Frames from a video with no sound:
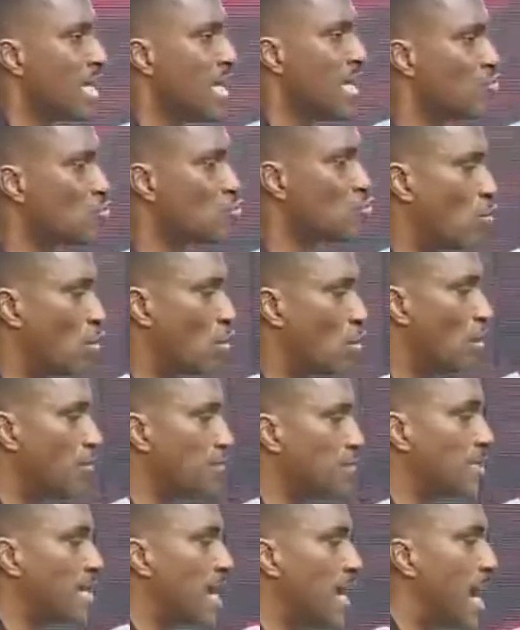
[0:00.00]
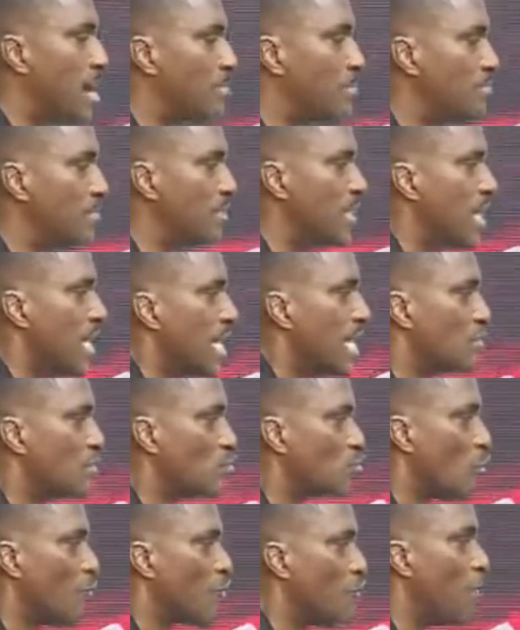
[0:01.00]
into love scam,
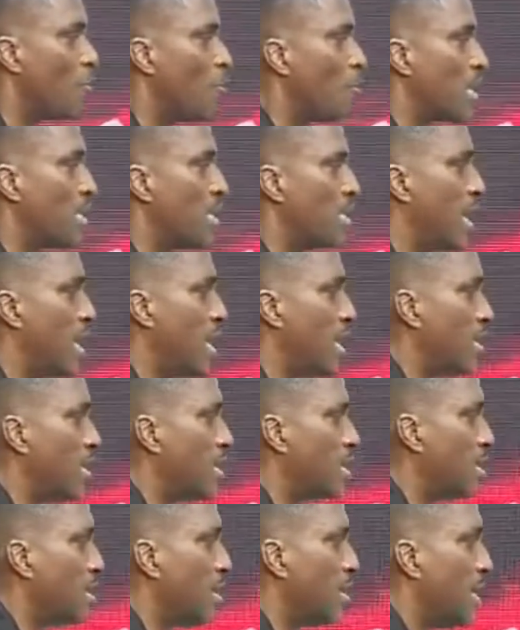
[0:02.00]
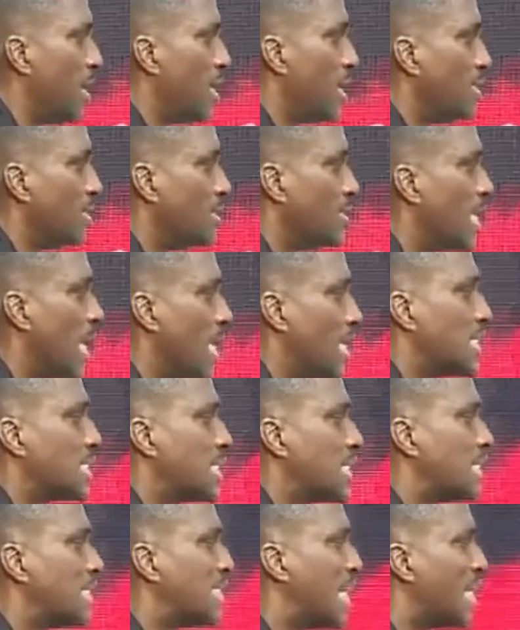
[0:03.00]
into four one nine. There
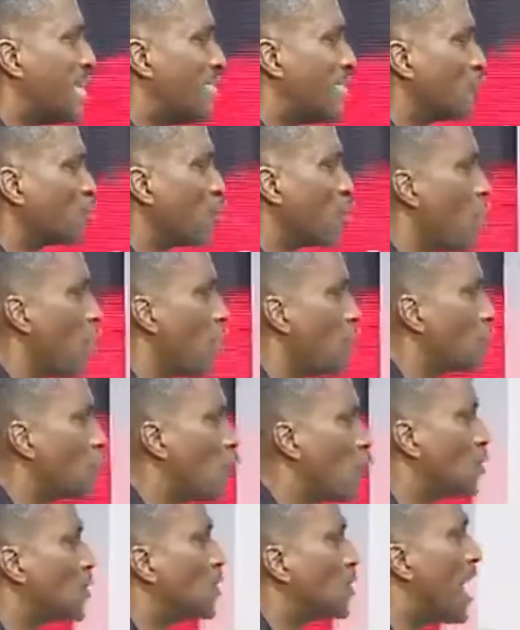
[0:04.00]
is a generation of youth